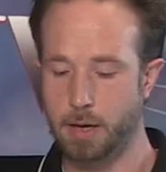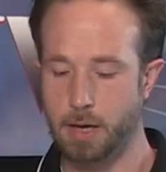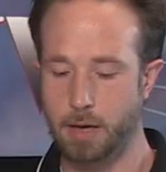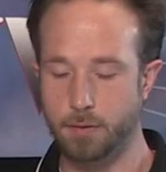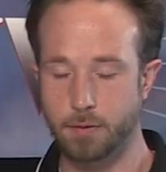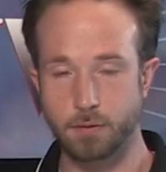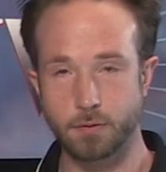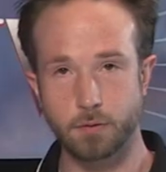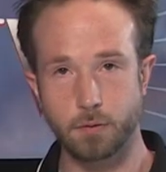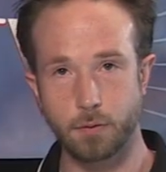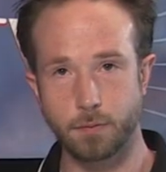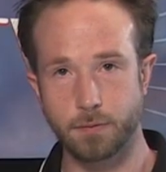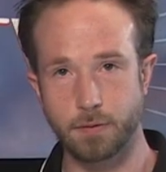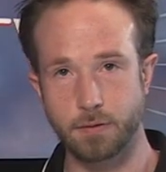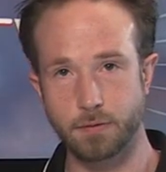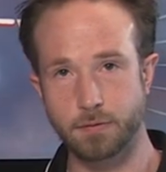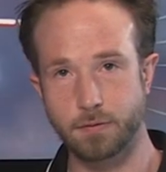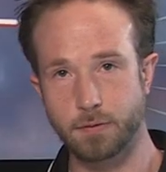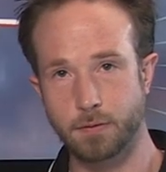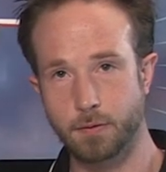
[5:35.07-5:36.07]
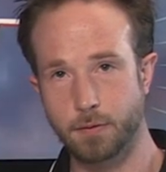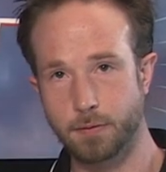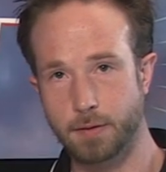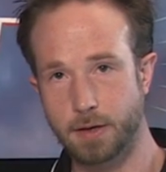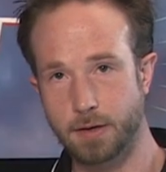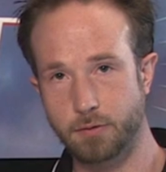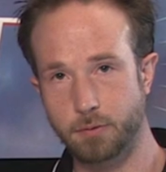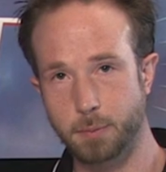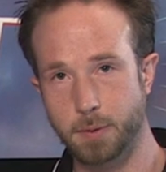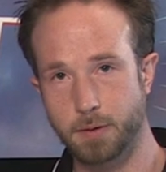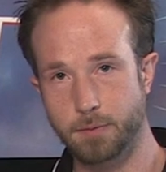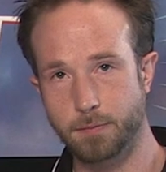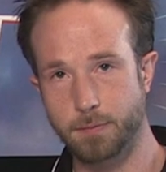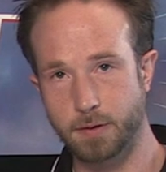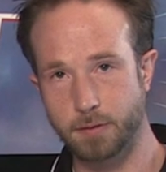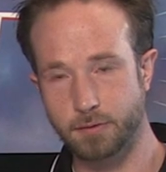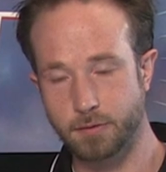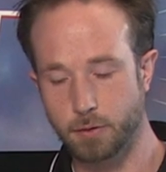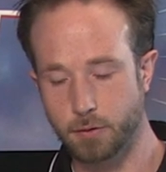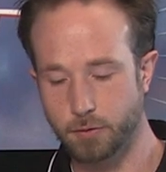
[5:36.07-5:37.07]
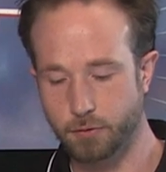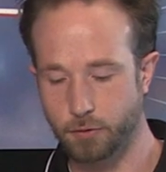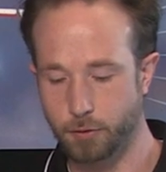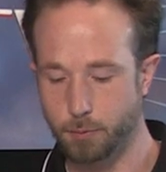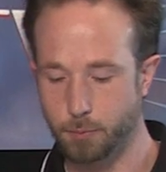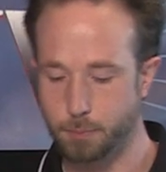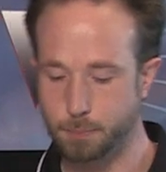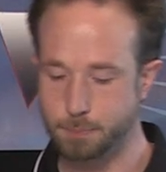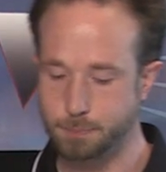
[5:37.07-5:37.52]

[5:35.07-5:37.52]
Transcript: and the surface that it's been affixed onto.